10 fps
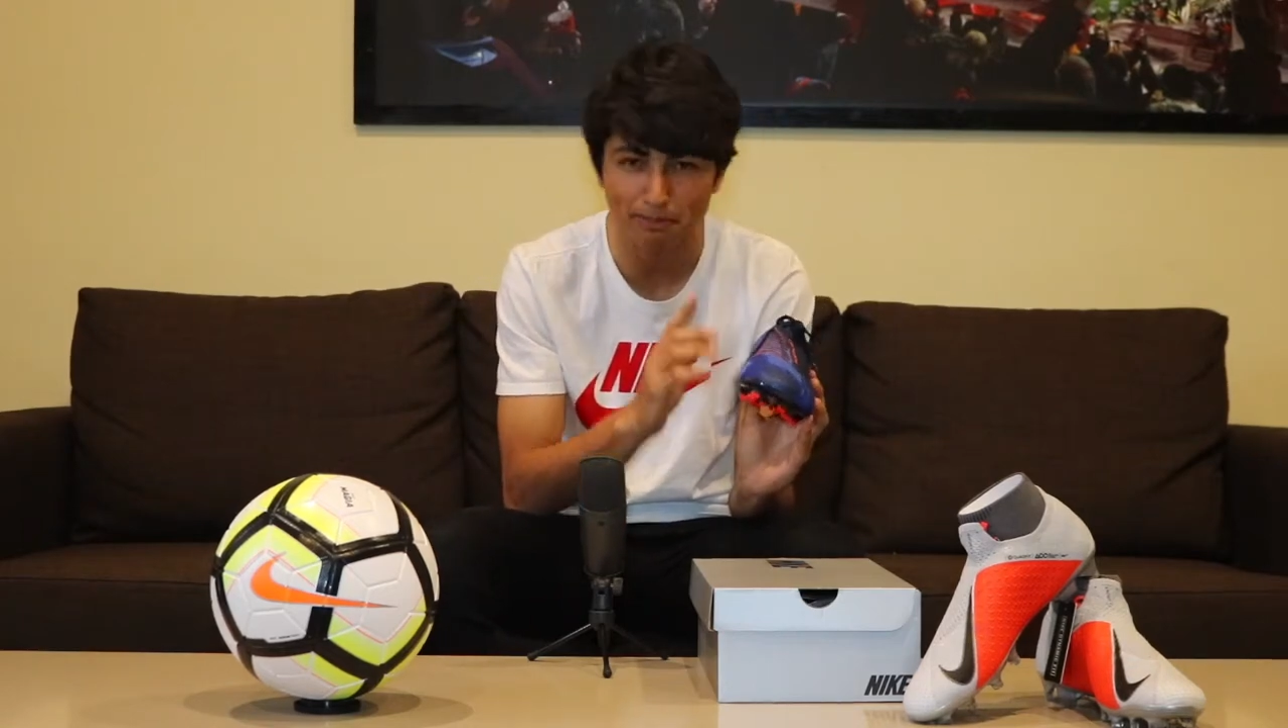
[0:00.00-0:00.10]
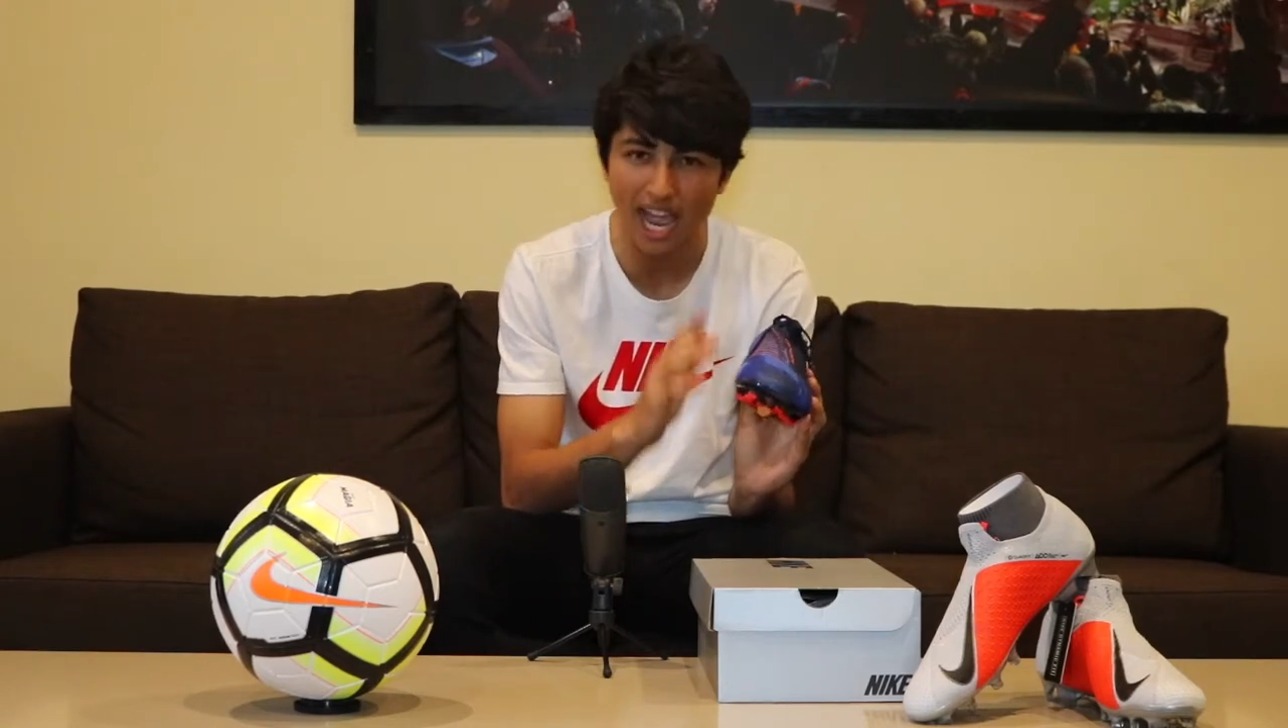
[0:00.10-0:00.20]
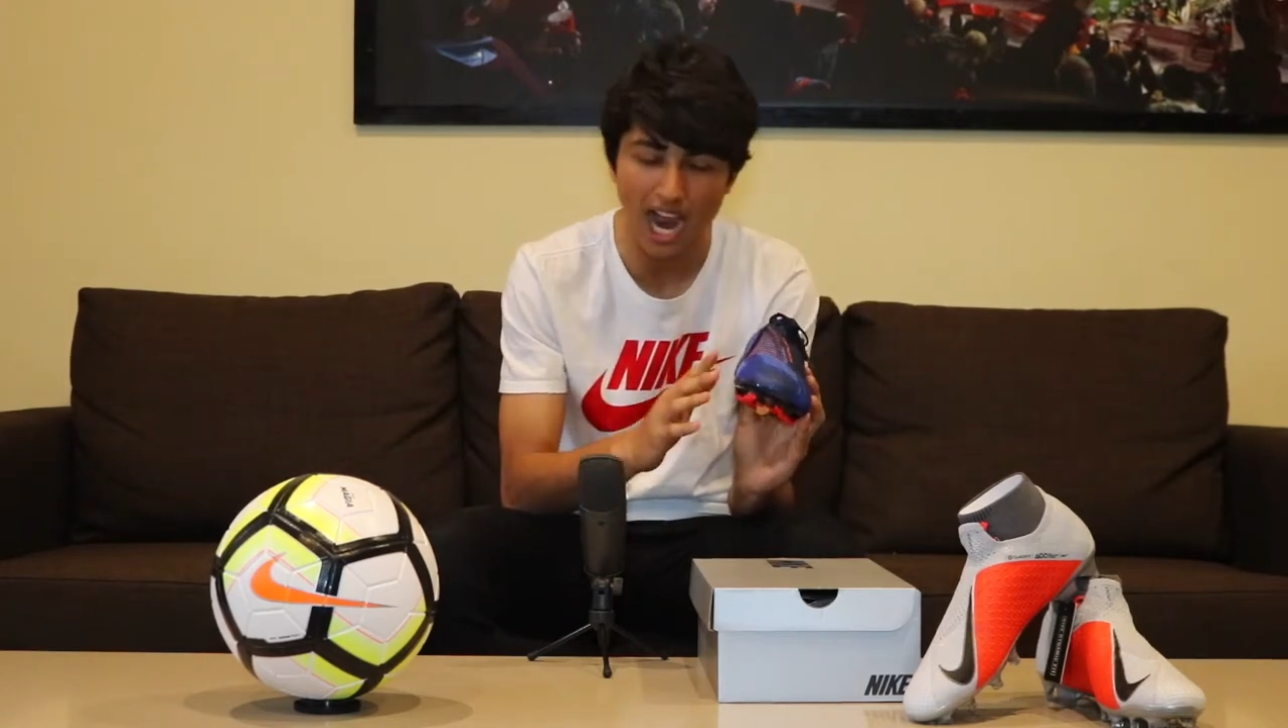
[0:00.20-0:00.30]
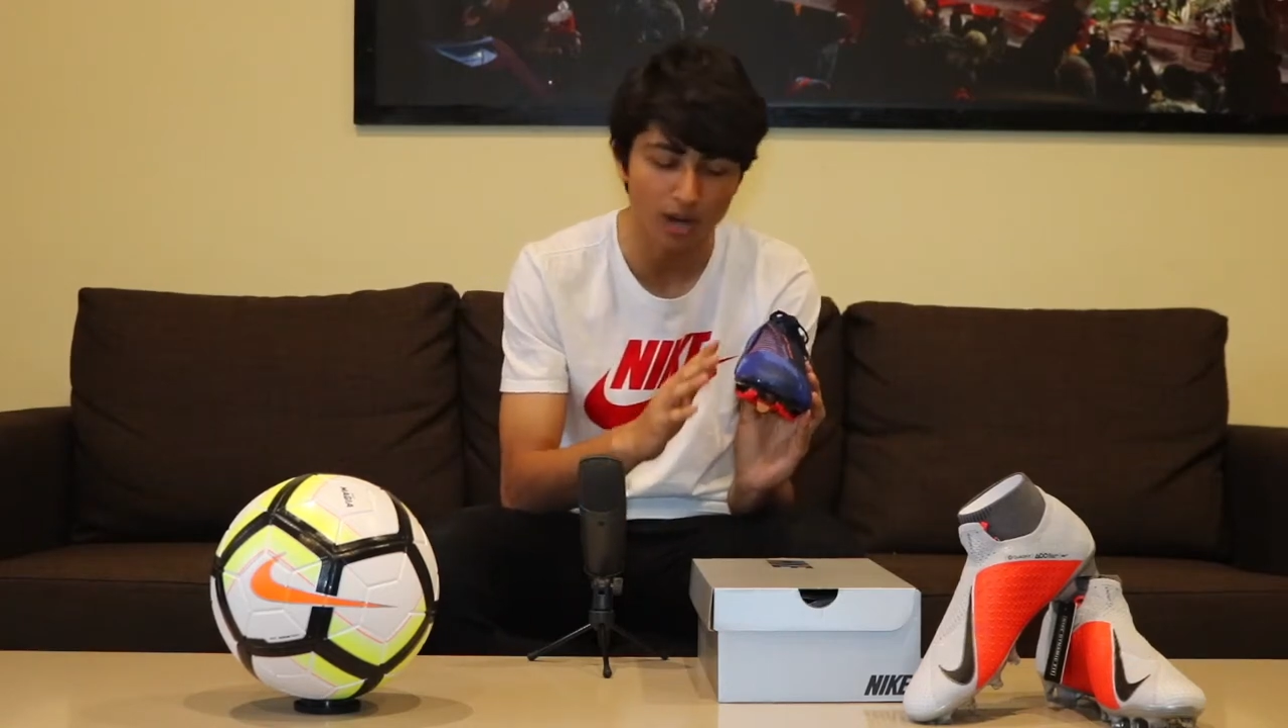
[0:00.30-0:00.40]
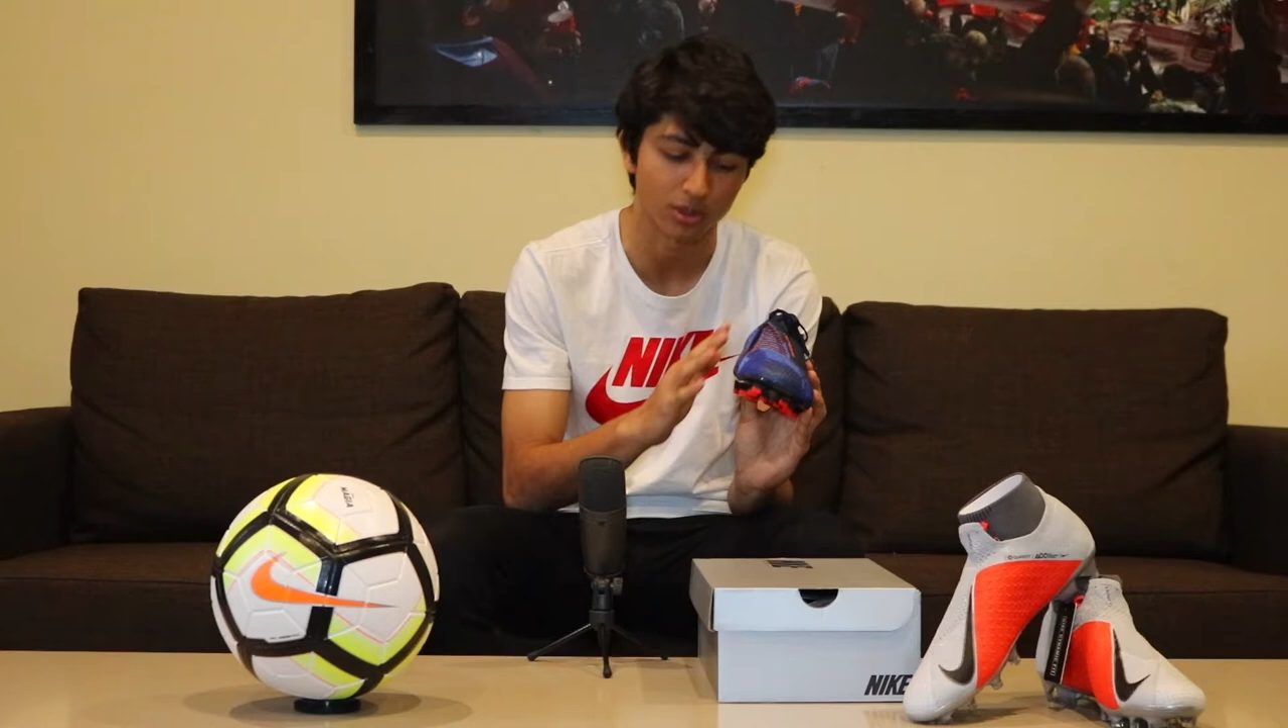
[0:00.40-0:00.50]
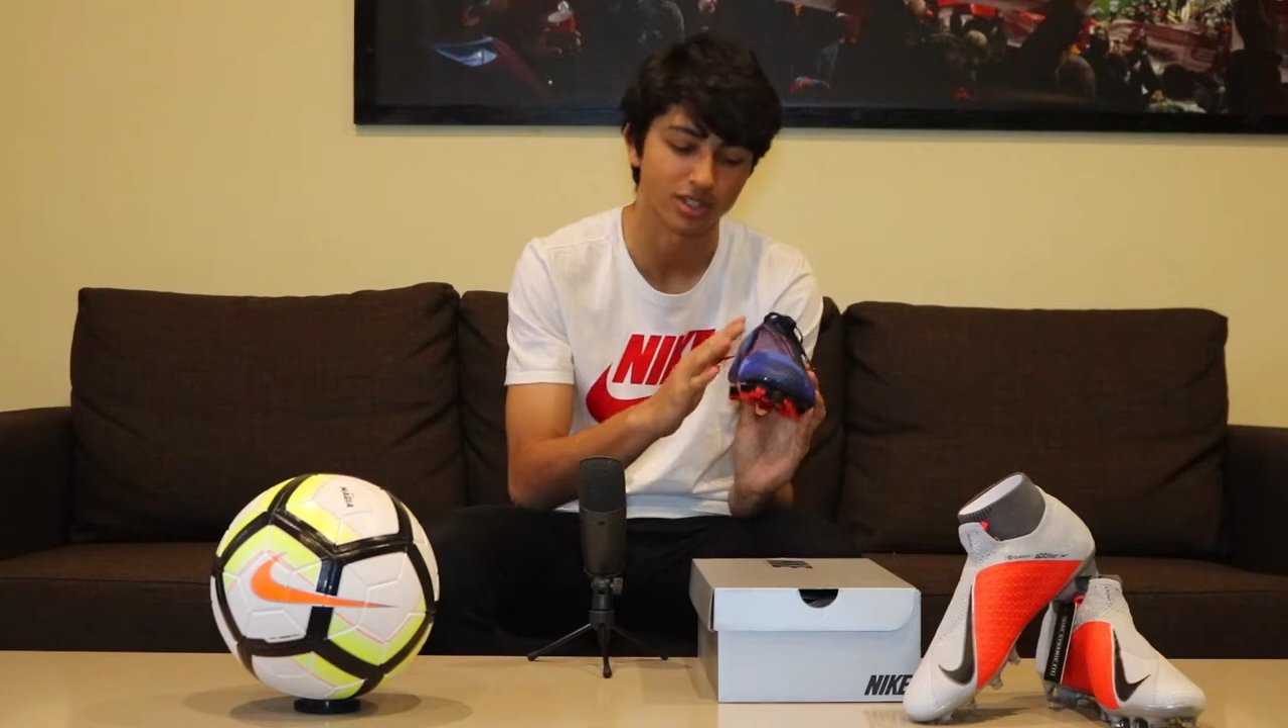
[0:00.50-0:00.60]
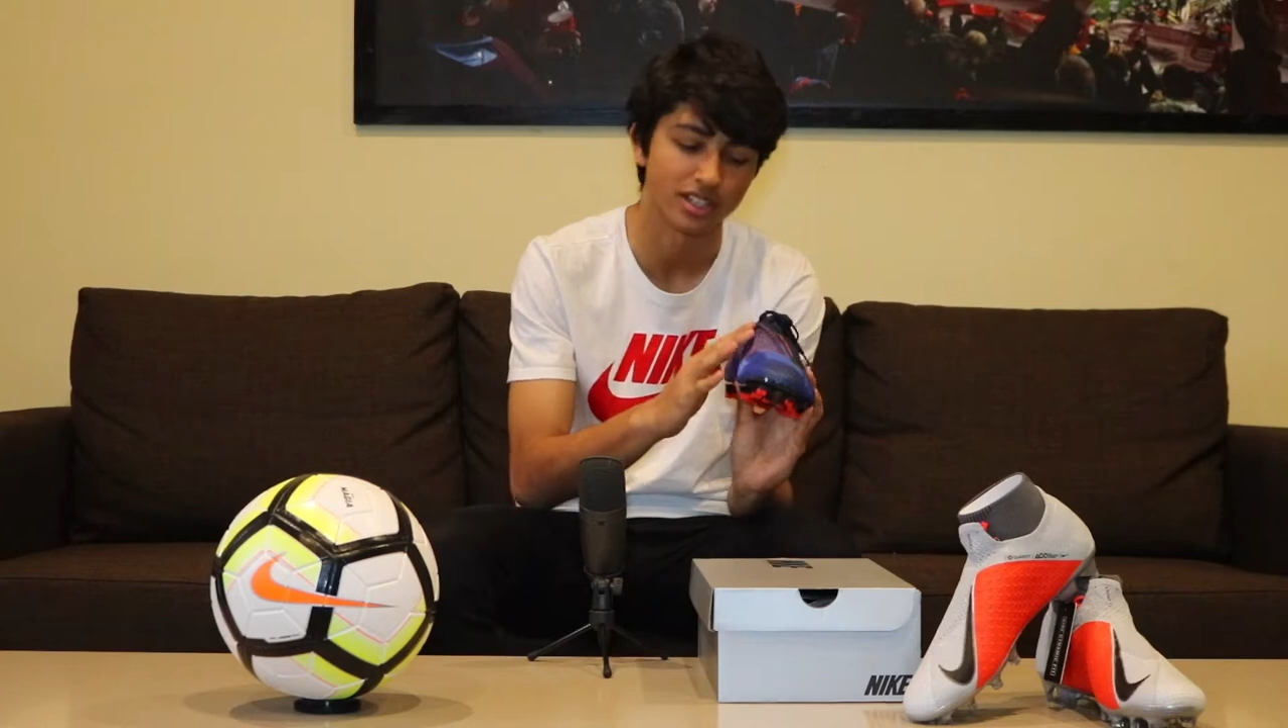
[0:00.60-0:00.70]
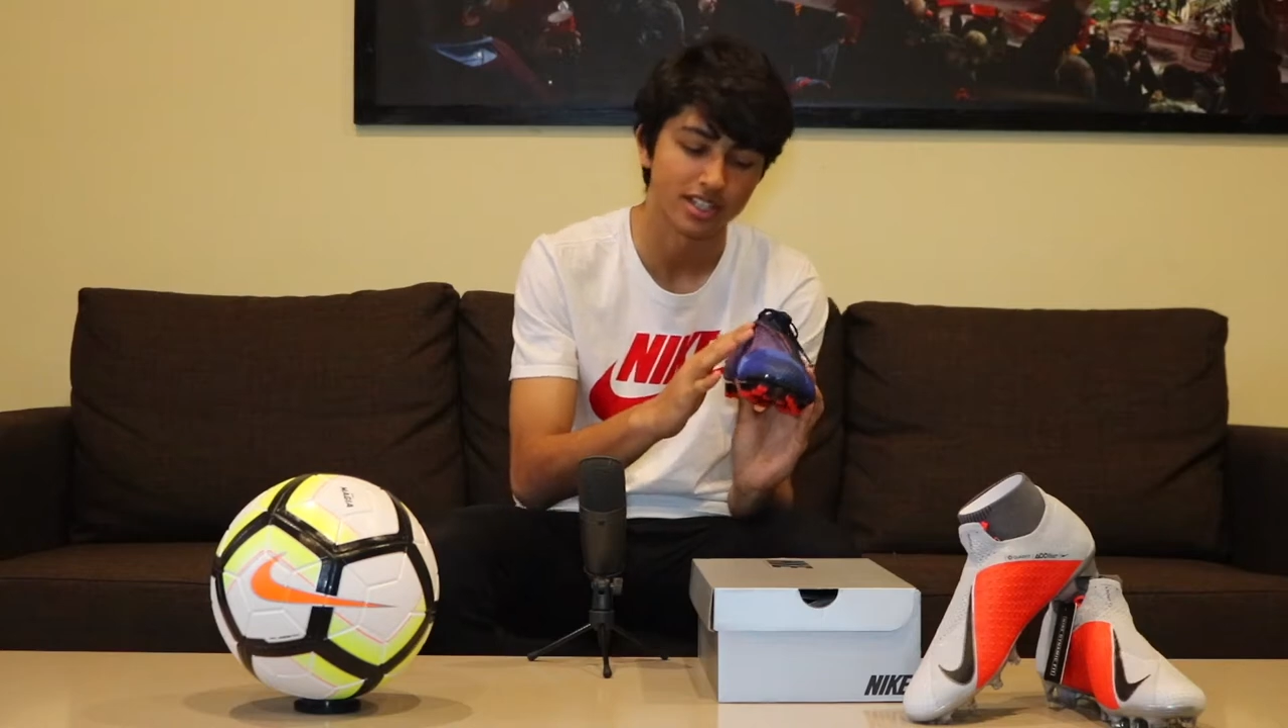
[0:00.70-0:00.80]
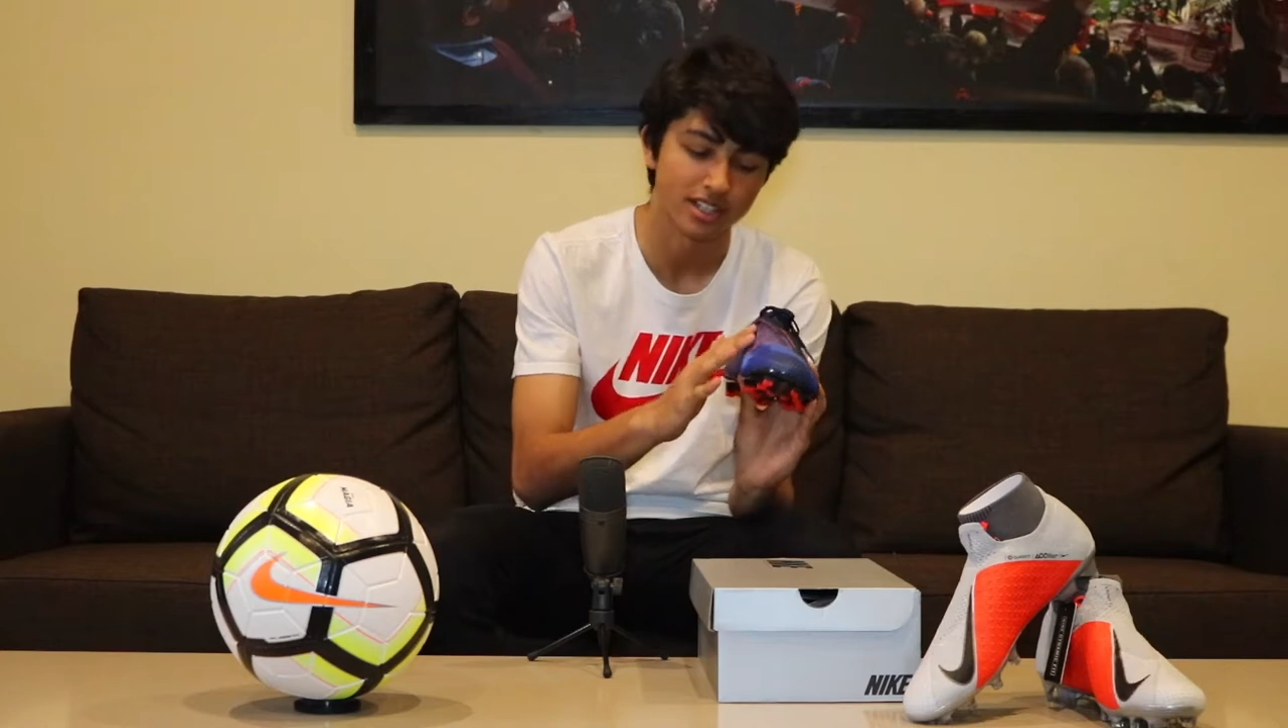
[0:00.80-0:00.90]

Power.